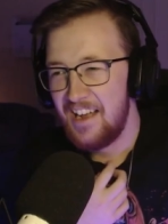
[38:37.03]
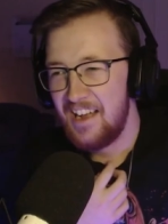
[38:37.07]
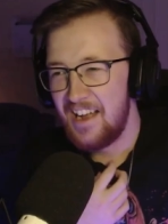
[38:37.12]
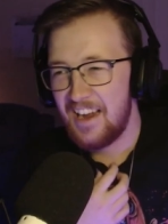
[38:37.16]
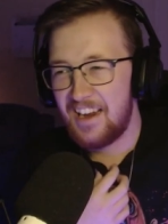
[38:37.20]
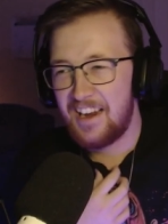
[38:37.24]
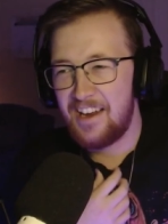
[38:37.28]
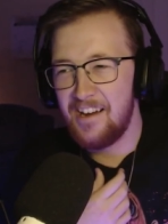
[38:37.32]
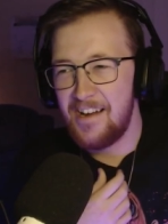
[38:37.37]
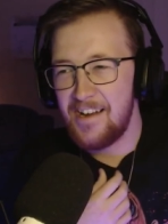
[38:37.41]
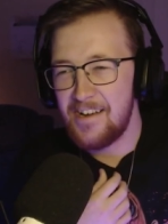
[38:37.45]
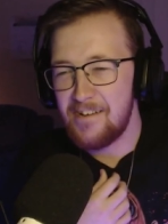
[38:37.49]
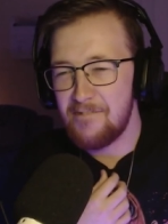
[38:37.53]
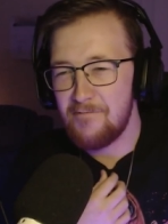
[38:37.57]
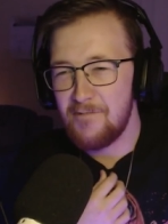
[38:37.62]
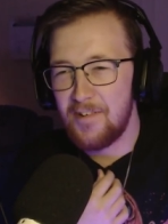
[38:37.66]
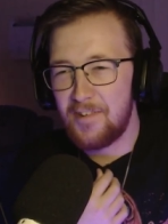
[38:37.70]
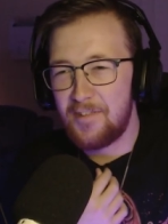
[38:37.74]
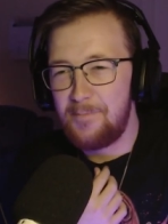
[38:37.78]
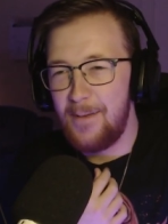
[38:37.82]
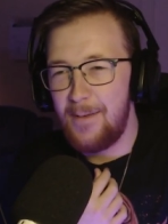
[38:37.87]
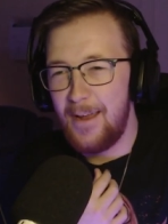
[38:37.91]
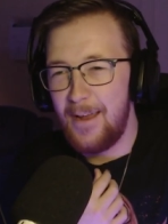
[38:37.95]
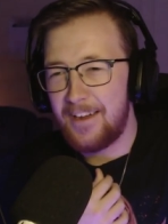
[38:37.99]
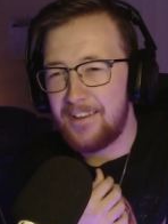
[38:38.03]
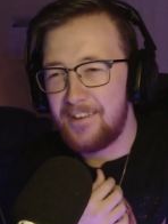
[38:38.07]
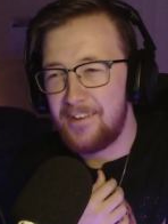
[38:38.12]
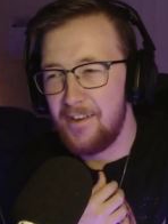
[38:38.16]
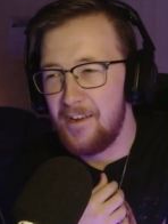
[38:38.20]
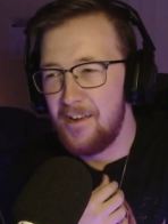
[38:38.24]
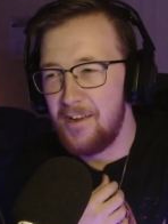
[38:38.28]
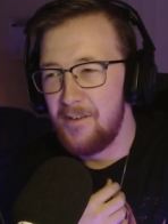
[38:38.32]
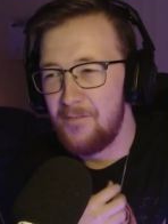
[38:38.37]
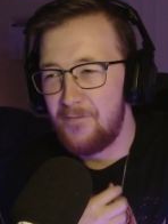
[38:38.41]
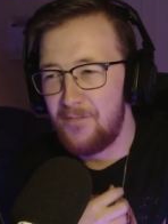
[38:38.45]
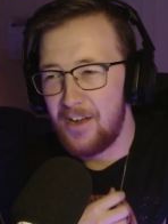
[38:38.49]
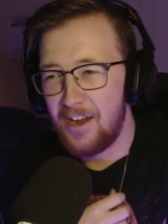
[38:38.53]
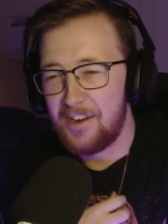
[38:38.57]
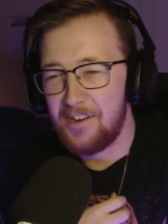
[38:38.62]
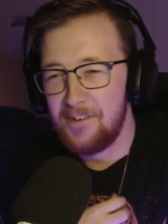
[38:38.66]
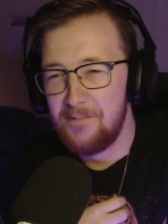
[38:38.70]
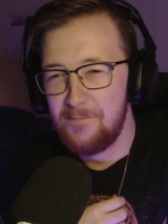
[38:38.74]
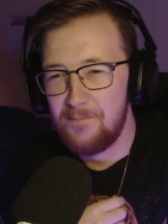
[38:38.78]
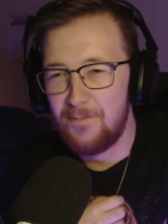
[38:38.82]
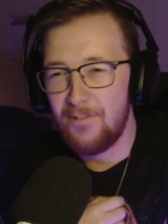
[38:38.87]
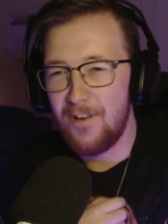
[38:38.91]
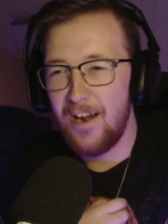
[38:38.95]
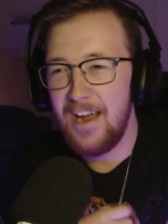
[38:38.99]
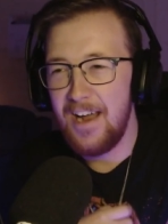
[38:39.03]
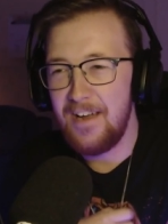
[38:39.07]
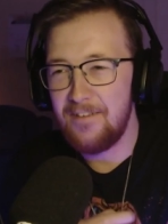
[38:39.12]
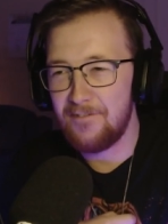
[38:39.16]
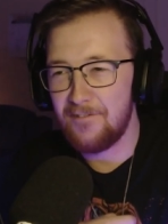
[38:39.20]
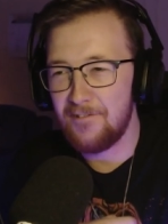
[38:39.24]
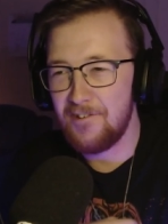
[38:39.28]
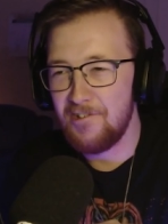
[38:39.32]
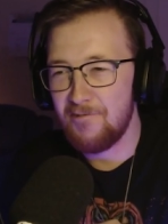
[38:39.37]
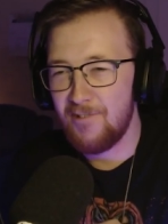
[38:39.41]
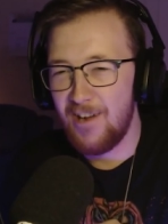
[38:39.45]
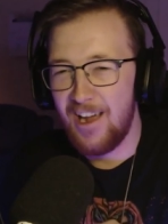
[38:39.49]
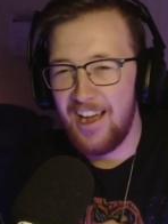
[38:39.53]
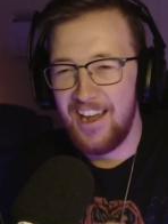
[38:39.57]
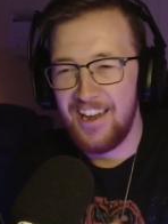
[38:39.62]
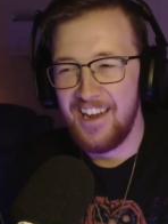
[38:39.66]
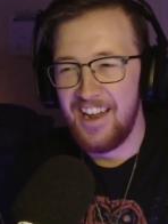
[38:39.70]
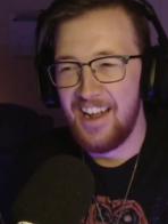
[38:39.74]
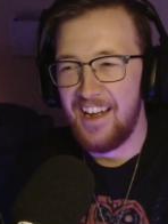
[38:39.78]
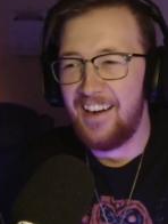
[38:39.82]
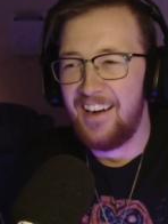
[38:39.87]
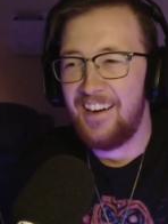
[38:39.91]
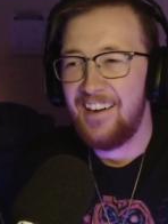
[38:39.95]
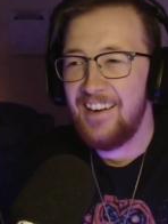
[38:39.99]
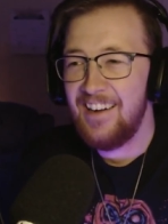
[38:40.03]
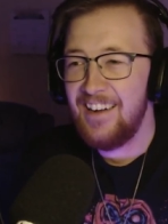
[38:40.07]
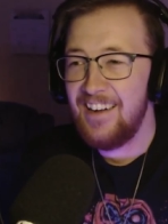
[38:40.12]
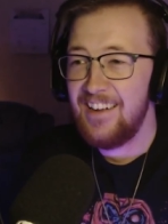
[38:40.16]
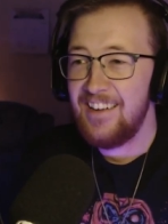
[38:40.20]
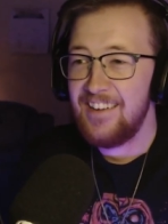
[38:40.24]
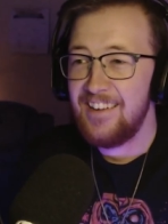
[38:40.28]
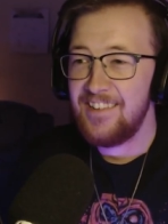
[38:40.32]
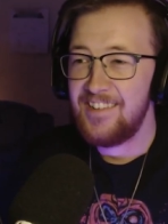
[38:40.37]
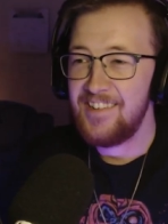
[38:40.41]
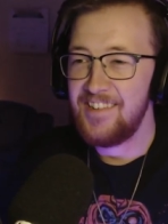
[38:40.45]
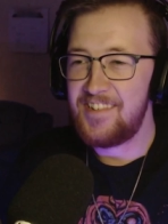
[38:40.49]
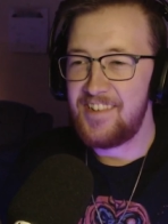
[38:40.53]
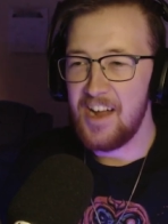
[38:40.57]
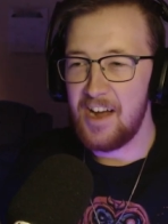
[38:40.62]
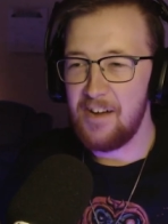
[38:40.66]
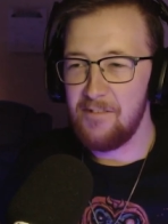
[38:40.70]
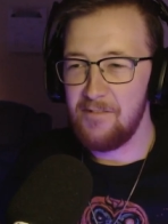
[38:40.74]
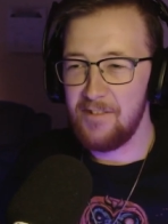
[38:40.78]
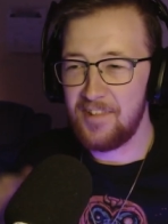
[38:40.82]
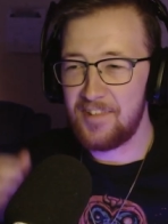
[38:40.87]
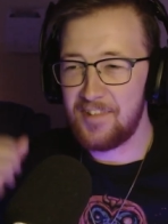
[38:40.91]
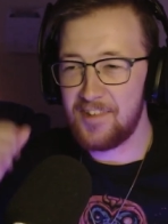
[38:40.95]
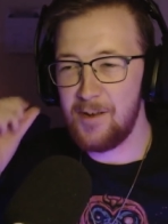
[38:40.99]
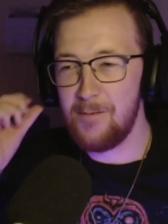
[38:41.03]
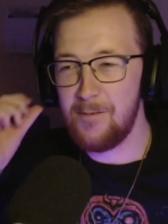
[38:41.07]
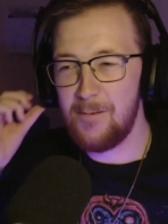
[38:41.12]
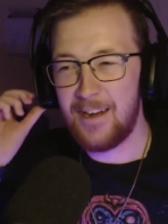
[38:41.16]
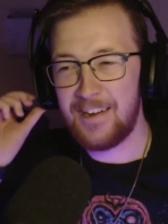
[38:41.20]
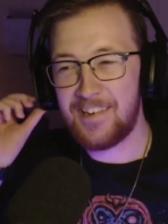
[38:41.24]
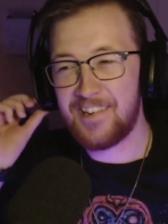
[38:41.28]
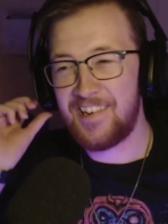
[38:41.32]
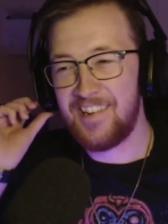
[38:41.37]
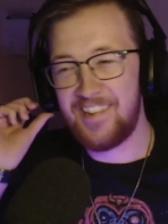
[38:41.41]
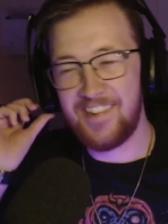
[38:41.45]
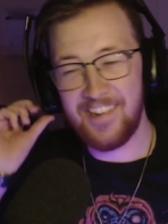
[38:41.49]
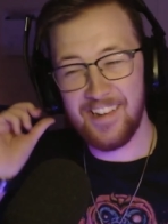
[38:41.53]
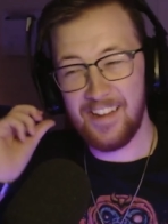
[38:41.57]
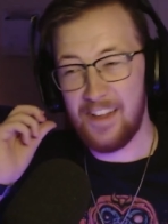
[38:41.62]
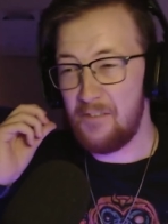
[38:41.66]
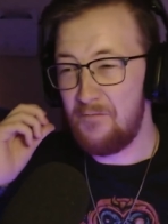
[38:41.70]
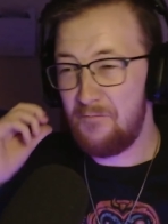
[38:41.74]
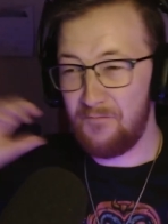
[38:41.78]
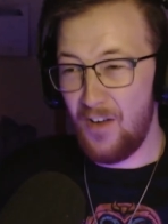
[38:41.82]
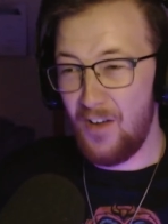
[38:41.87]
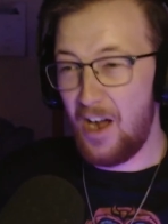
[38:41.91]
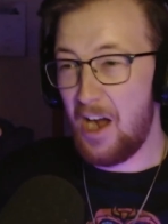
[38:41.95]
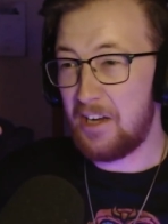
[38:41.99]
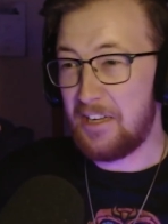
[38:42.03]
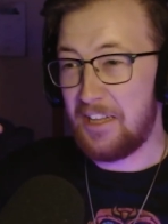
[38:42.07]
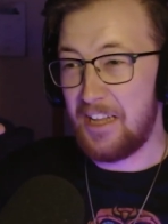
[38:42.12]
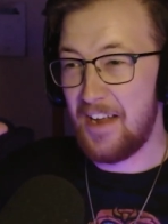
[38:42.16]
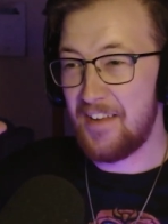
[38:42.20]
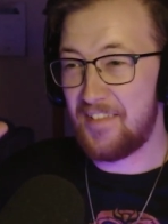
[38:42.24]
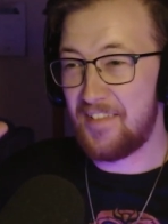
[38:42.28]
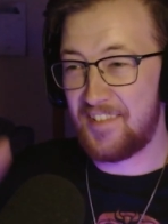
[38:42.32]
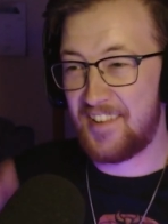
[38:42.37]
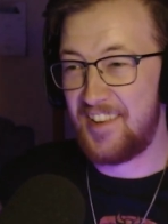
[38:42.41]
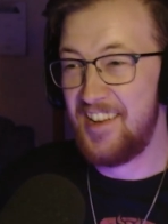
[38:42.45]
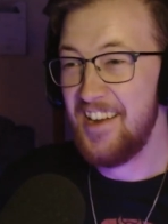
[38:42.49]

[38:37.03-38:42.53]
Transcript: kind of respect her fucking bravery right now. She's dealt with so much, she's like, fuck this!